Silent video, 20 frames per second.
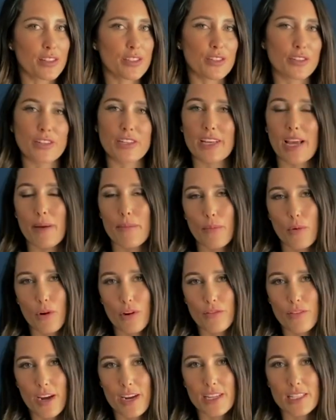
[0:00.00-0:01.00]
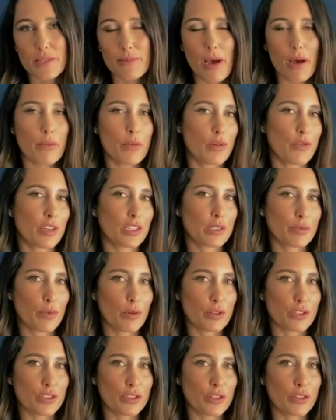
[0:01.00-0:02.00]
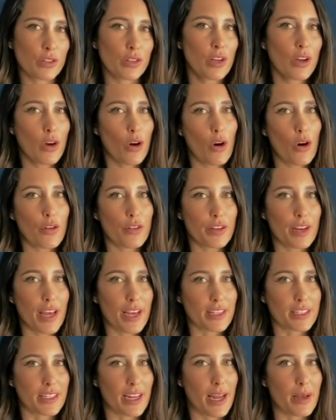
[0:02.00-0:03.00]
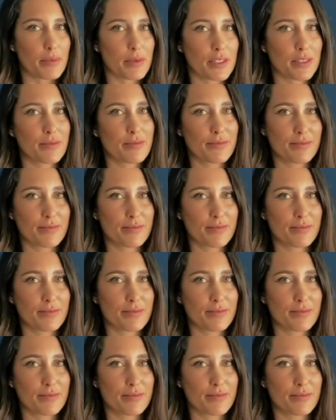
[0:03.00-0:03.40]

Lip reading: you're going to get more advice about moving to Portugal, all the next steps.